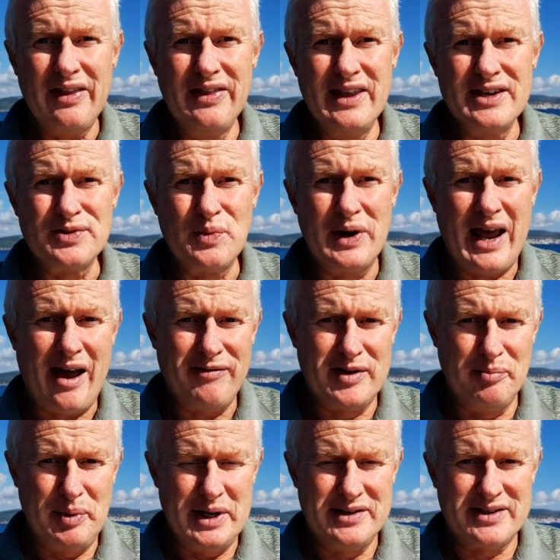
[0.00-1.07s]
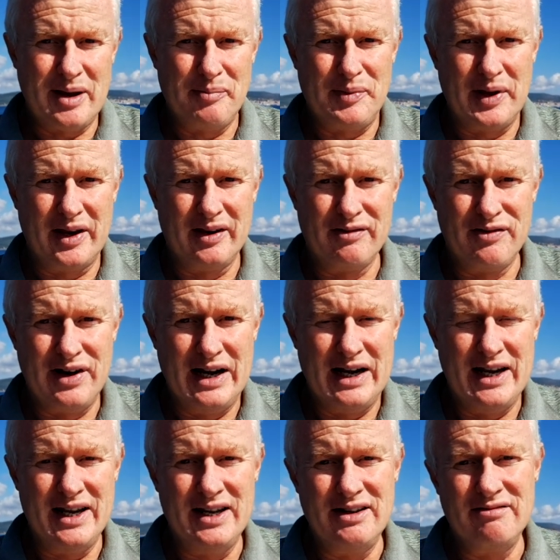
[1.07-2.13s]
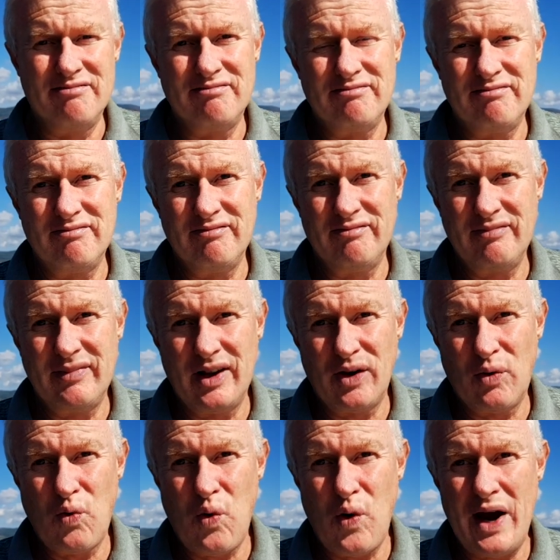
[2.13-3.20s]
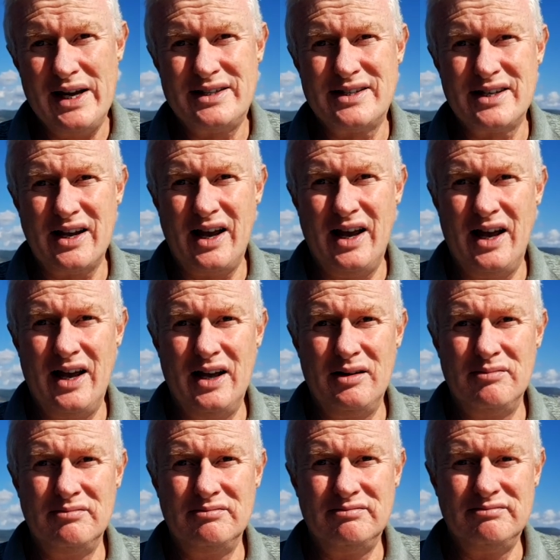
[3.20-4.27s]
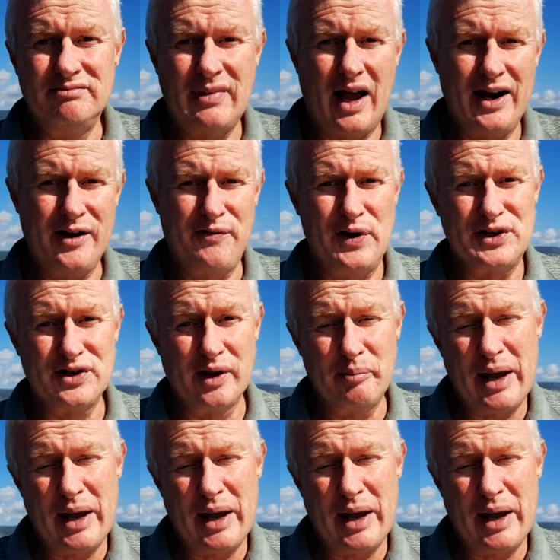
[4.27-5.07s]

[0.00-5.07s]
this would have to be something really quite um, unofficial.